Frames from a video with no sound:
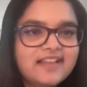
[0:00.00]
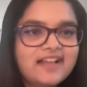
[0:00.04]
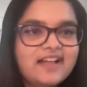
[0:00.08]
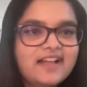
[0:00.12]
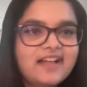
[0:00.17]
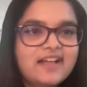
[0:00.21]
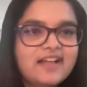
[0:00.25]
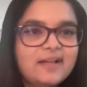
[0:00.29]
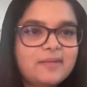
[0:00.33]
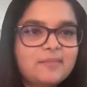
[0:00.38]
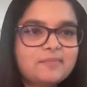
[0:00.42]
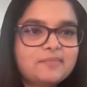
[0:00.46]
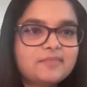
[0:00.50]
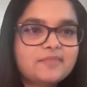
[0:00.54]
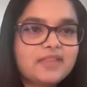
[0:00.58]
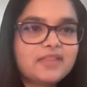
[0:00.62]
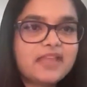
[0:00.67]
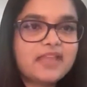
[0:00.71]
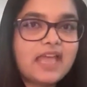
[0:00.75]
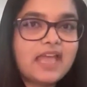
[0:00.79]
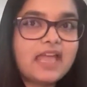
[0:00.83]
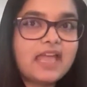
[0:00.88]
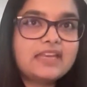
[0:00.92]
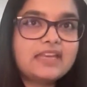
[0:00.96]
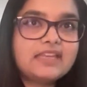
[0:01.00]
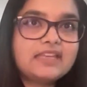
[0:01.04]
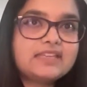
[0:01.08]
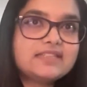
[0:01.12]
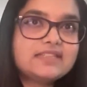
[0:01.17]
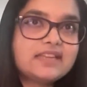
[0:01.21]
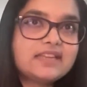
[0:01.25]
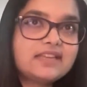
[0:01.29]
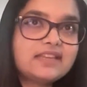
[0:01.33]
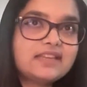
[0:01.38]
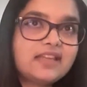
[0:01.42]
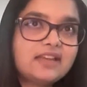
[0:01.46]
And he
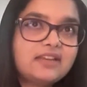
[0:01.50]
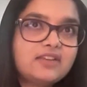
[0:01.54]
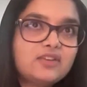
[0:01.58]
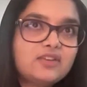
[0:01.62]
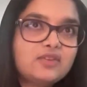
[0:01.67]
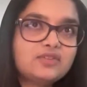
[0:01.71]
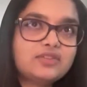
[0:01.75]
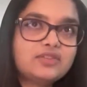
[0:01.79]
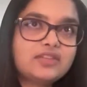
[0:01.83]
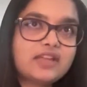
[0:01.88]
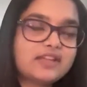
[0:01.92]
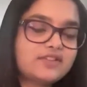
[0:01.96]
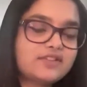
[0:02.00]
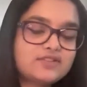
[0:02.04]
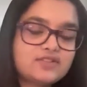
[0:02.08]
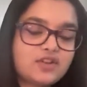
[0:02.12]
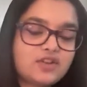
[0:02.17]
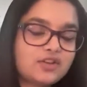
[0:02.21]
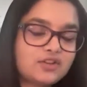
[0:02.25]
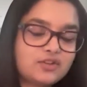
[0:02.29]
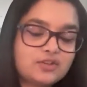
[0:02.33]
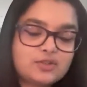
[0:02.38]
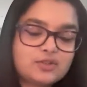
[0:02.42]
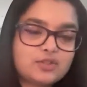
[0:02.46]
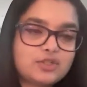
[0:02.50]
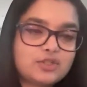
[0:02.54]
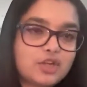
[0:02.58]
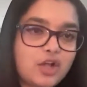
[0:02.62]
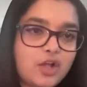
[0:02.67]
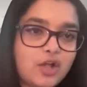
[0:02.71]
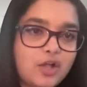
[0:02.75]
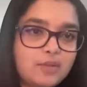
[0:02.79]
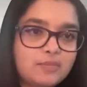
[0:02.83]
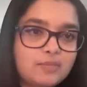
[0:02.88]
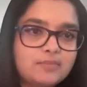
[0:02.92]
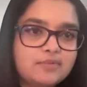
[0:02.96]
said that no, that's not your
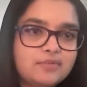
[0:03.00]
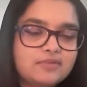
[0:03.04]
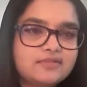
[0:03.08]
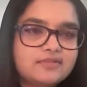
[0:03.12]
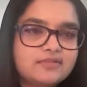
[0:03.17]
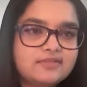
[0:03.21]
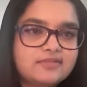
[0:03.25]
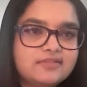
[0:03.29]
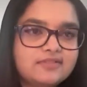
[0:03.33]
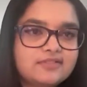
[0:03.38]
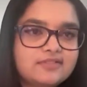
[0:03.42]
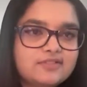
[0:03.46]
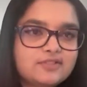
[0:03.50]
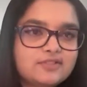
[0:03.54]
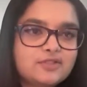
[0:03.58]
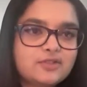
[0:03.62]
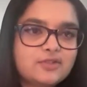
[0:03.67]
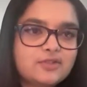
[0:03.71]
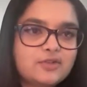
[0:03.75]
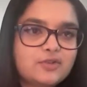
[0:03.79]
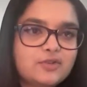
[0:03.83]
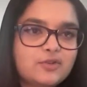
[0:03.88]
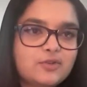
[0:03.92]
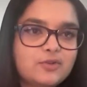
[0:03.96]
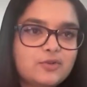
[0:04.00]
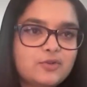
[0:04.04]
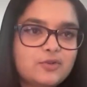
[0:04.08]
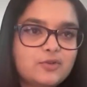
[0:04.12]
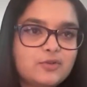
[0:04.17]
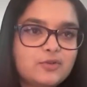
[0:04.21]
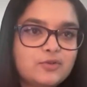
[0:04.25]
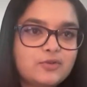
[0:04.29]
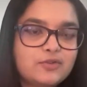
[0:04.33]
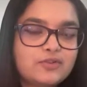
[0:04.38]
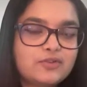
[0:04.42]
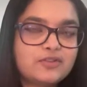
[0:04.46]
job.
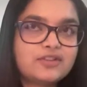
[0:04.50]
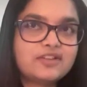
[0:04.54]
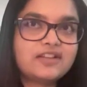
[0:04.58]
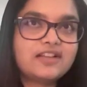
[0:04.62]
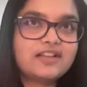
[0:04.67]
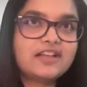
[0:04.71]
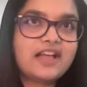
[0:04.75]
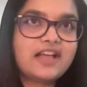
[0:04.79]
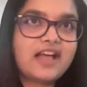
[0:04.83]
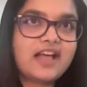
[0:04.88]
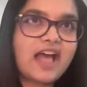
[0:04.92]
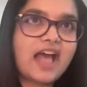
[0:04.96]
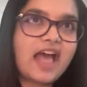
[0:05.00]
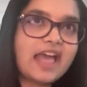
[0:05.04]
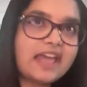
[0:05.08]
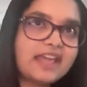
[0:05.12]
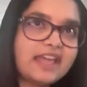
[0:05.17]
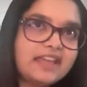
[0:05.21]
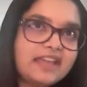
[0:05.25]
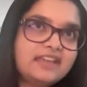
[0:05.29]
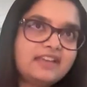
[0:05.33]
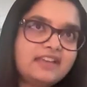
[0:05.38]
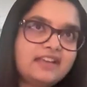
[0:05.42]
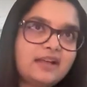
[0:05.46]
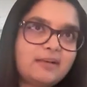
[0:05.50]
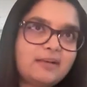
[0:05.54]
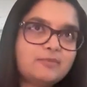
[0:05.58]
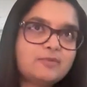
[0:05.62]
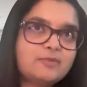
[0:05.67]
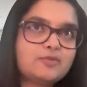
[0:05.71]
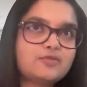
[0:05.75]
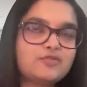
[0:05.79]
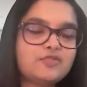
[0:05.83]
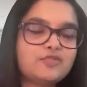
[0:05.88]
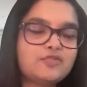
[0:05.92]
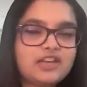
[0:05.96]
So I come
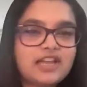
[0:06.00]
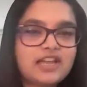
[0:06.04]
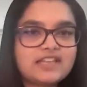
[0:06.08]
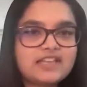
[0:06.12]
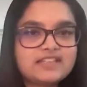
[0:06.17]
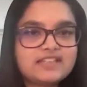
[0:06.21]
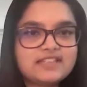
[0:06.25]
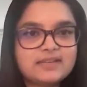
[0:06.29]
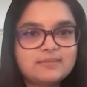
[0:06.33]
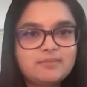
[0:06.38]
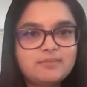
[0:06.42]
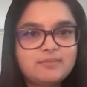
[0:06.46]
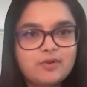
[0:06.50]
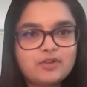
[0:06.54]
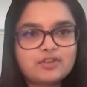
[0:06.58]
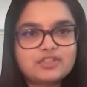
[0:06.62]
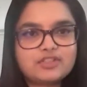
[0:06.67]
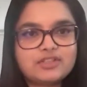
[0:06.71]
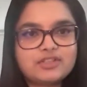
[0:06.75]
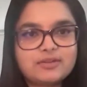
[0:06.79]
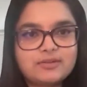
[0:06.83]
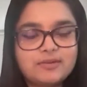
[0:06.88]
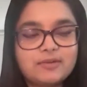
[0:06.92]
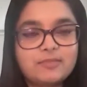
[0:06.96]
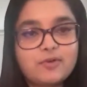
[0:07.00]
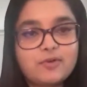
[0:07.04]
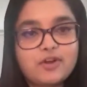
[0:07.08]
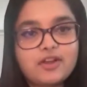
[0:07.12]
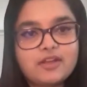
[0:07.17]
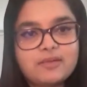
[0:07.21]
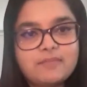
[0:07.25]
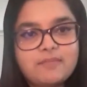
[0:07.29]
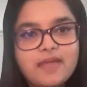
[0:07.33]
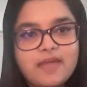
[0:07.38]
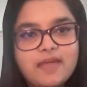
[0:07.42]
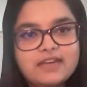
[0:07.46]
to realize that
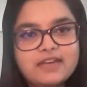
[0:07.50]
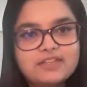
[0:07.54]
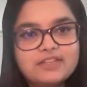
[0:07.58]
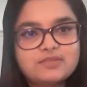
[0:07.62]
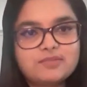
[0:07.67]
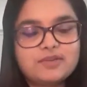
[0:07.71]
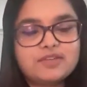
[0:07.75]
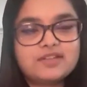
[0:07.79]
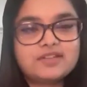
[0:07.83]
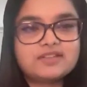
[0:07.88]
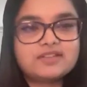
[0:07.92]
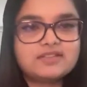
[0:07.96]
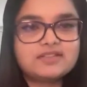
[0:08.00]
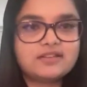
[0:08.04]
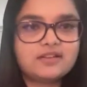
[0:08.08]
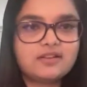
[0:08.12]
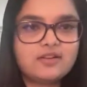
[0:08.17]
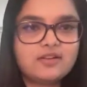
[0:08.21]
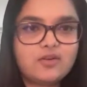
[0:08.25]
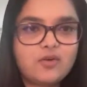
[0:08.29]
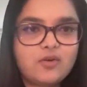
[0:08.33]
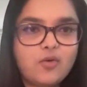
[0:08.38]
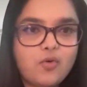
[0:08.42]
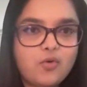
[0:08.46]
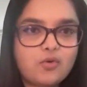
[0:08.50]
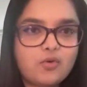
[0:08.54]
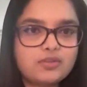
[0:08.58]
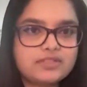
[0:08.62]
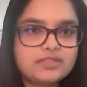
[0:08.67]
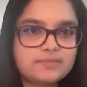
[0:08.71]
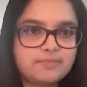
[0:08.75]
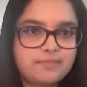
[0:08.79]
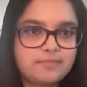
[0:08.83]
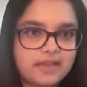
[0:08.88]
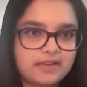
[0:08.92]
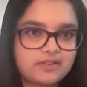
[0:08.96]
product management is a whole
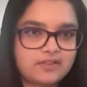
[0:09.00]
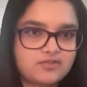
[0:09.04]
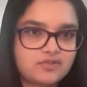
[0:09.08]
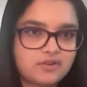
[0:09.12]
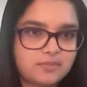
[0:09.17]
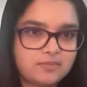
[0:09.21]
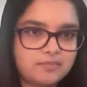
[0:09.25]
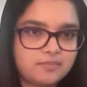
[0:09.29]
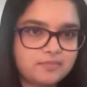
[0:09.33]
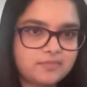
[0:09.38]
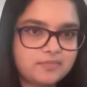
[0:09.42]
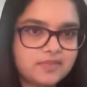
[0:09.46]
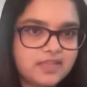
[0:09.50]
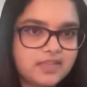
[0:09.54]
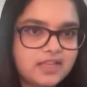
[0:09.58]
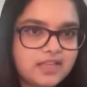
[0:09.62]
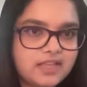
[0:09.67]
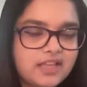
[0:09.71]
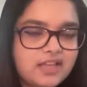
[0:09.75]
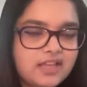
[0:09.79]
spectrum,